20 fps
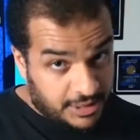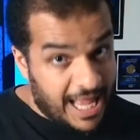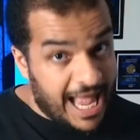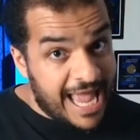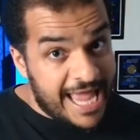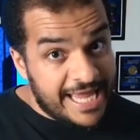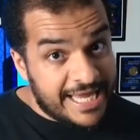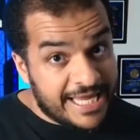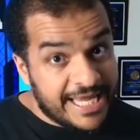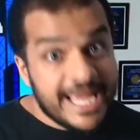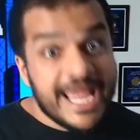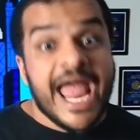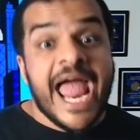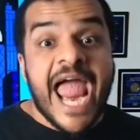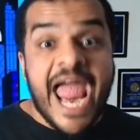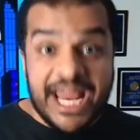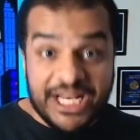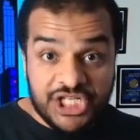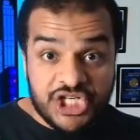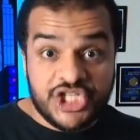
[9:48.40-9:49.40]
like
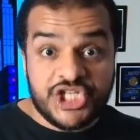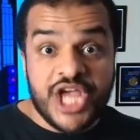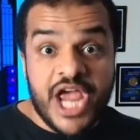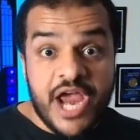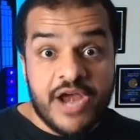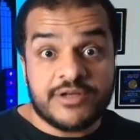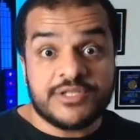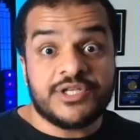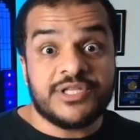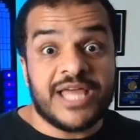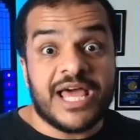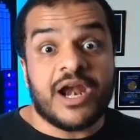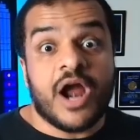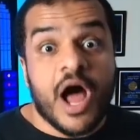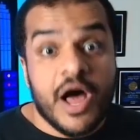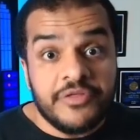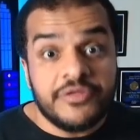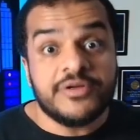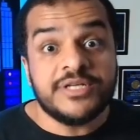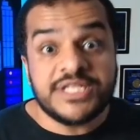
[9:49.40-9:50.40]
and share so that
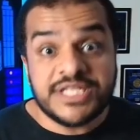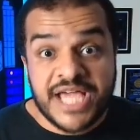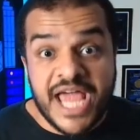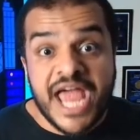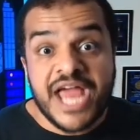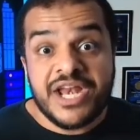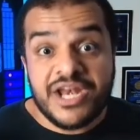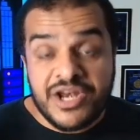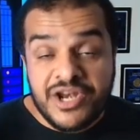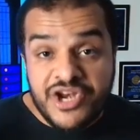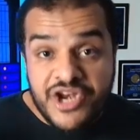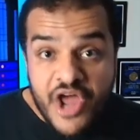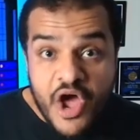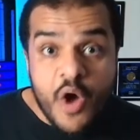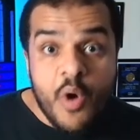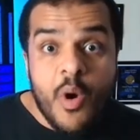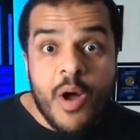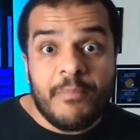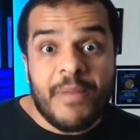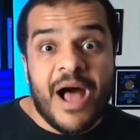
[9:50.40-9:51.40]
others can
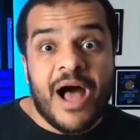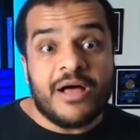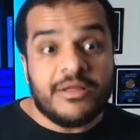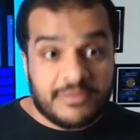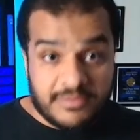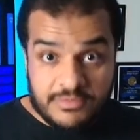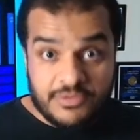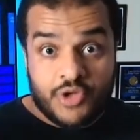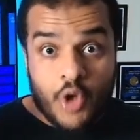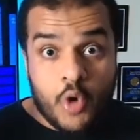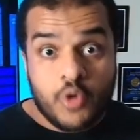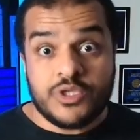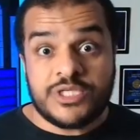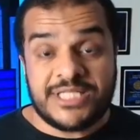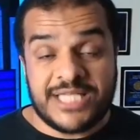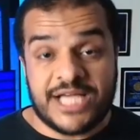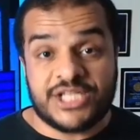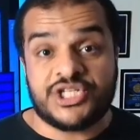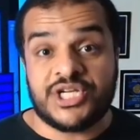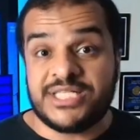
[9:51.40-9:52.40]
know about
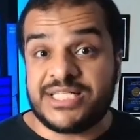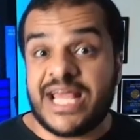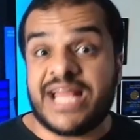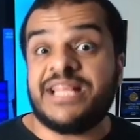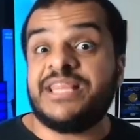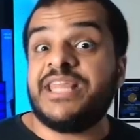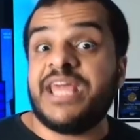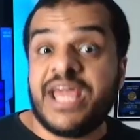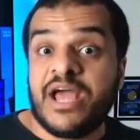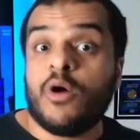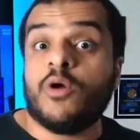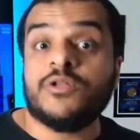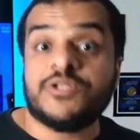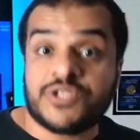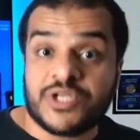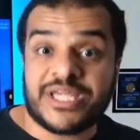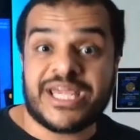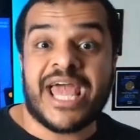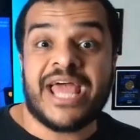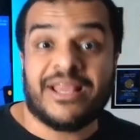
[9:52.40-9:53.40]
those sessions and they
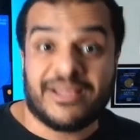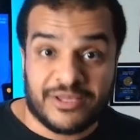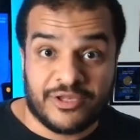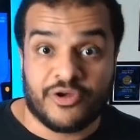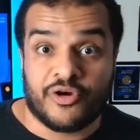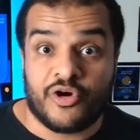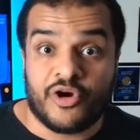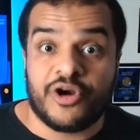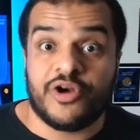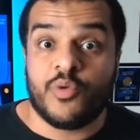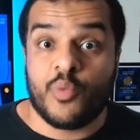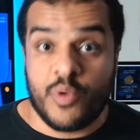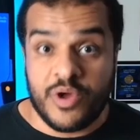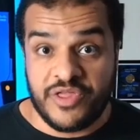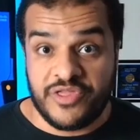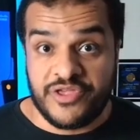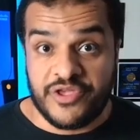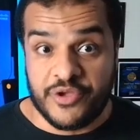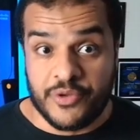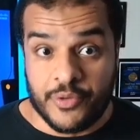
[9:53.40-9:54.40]
also can learn
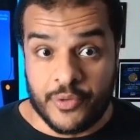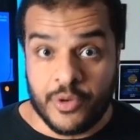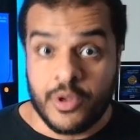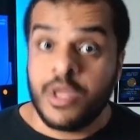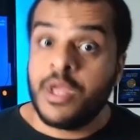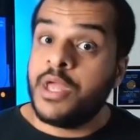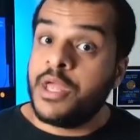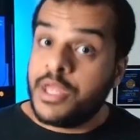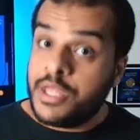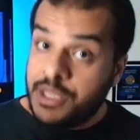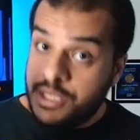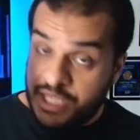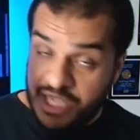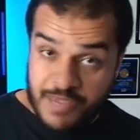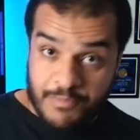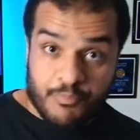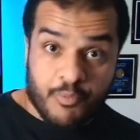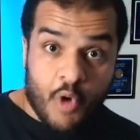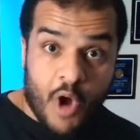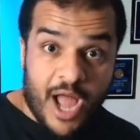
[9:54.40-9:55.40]
with you.
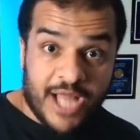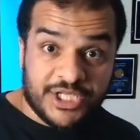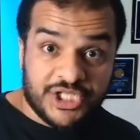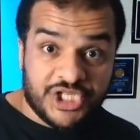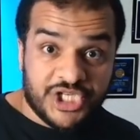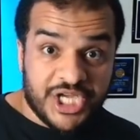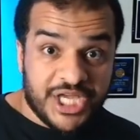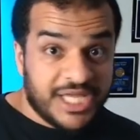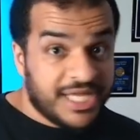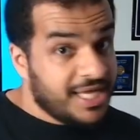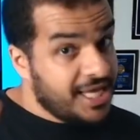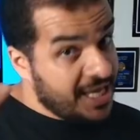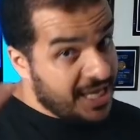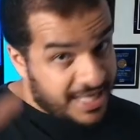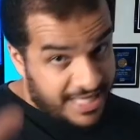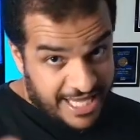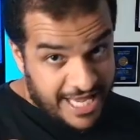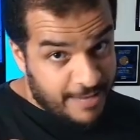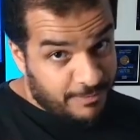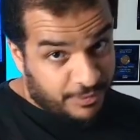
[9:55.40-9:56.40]
Keep watching,
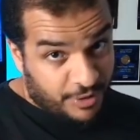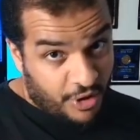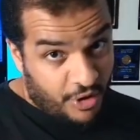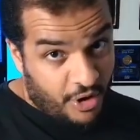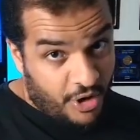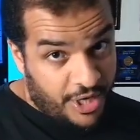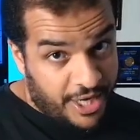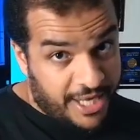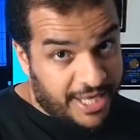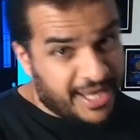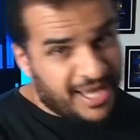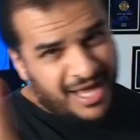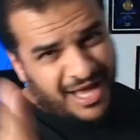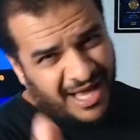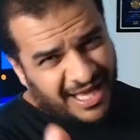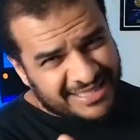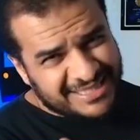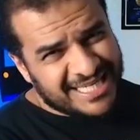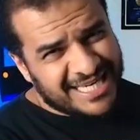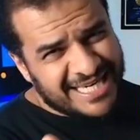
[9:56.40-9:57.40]
keep learning.
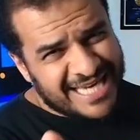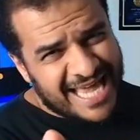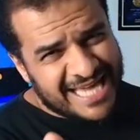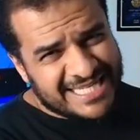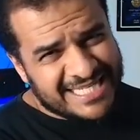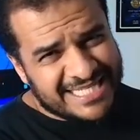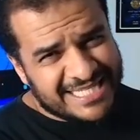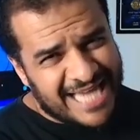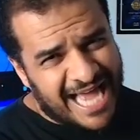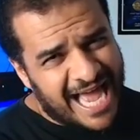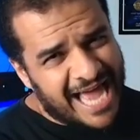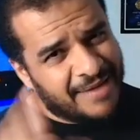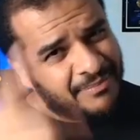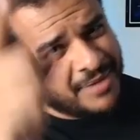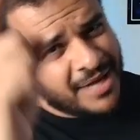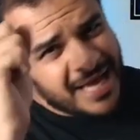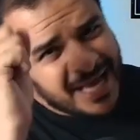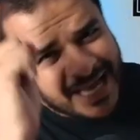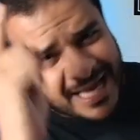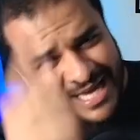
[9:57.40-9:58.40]
Until next
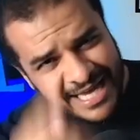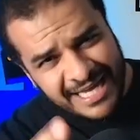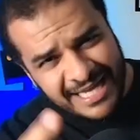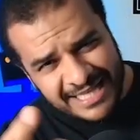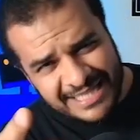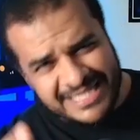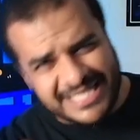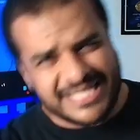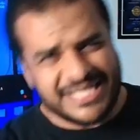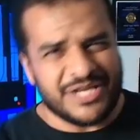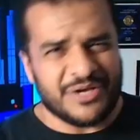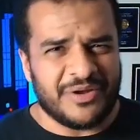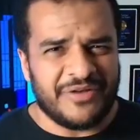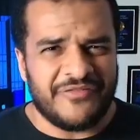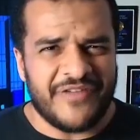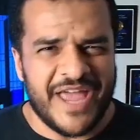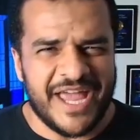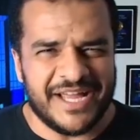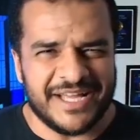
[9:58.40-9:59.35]
time, see you in